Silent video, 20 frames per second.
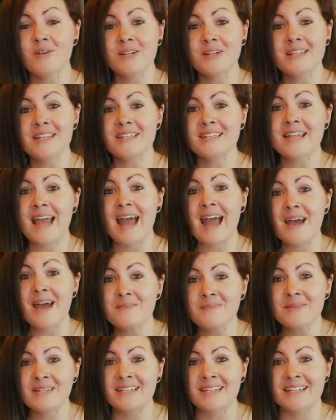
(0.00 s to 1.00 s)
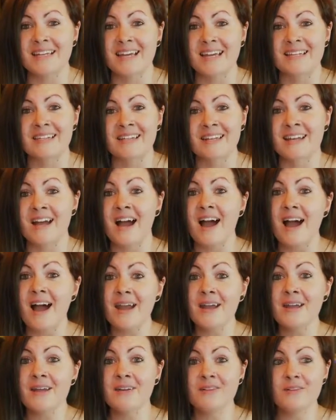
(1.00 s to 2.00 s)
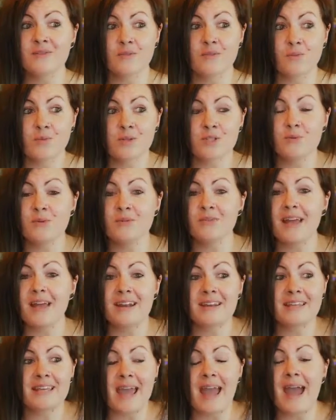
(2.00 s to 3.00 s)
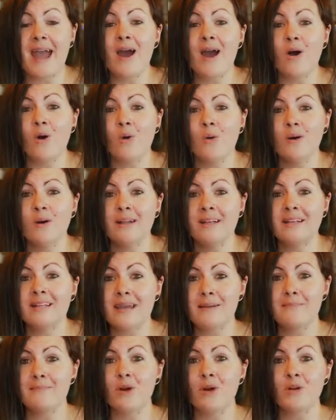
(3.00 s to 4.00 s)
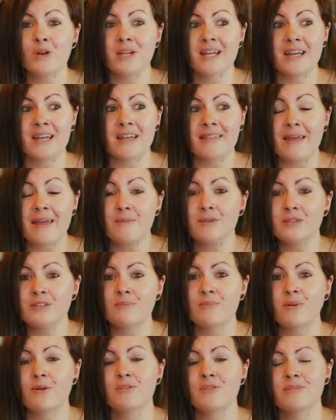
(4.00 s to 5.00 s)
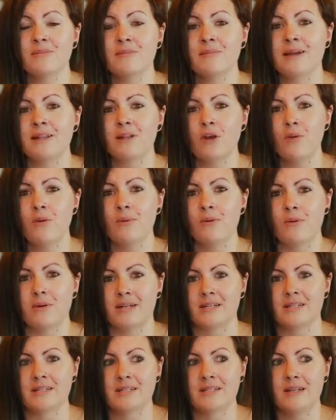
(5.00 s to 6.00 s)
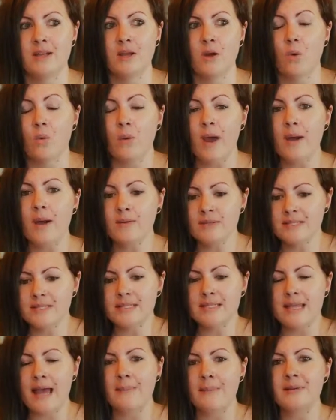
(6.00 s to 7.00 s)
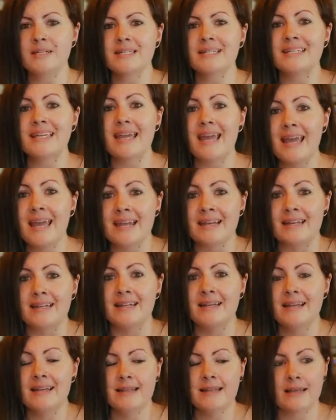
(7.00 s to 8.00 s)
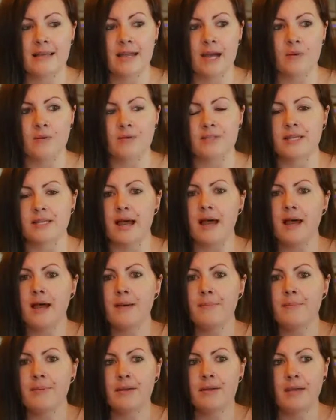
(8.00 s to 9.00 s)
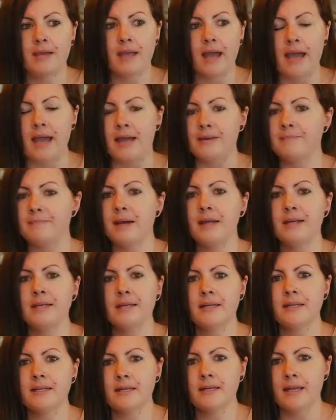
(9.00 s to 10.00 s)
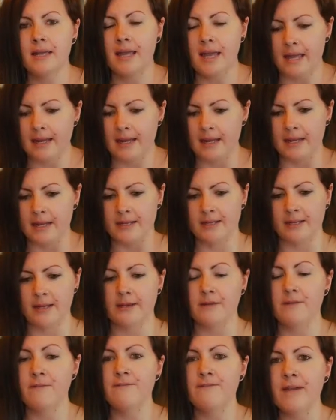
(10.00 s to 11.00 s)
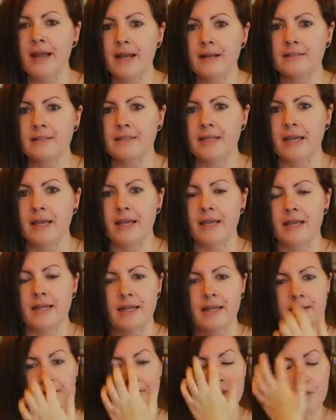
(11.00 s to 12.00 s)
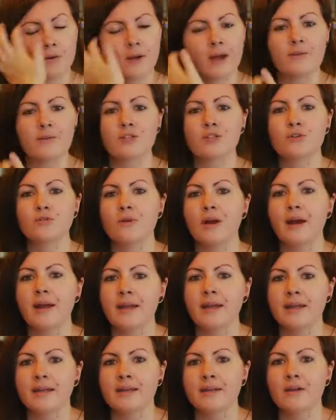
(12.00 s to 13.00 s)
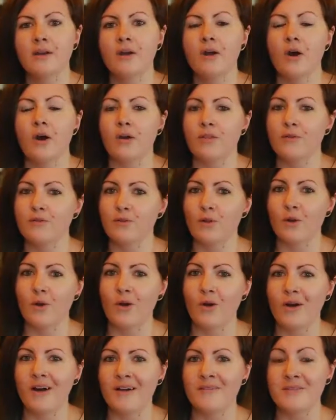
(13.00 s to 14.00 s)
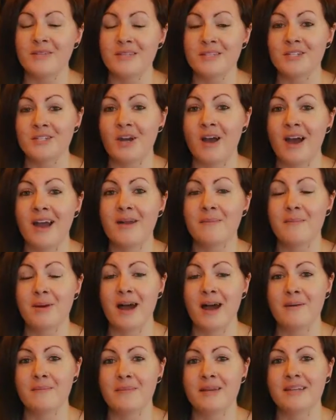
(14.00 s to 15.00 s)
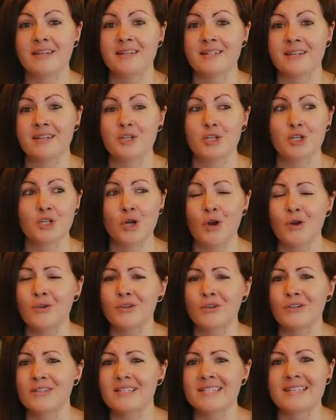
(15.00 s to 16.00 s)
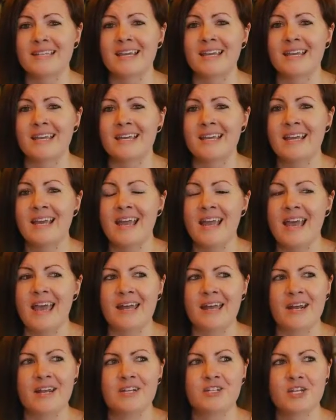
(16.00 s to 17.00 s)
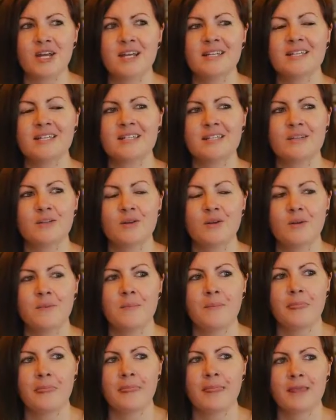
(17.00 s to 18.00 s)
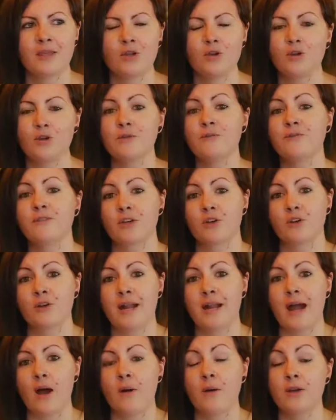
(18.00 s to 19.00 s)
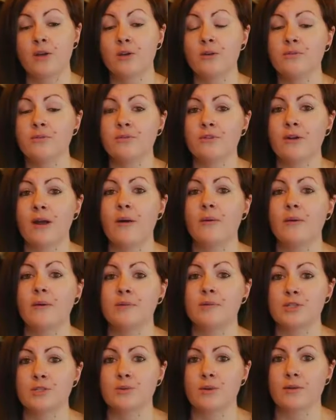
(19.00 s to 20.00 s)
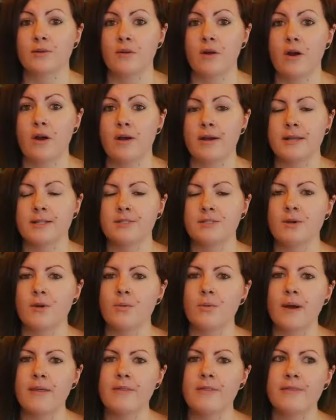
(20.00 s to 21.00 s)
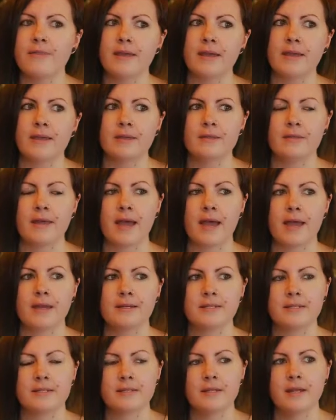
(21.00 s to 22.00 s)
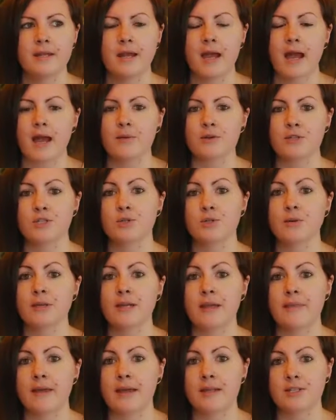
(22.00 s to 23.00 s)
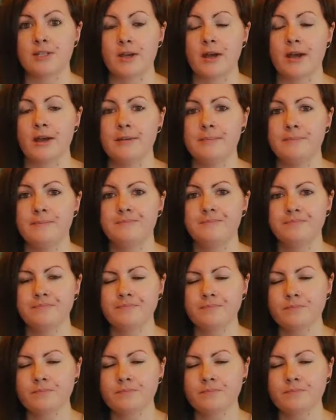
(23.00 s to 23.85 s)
did this happen again? Like, I was with that cow in Cambodia, and that was supposed to be my low point. How has this happened again? Like, I was up, I had money, and I had failed again. And so I was crying on the floor of this Thai apartment in Chong Non Si, and I just couldn't figure it out. I couldn't figure out what I was doing wrong. And so one thing that I was doing at that time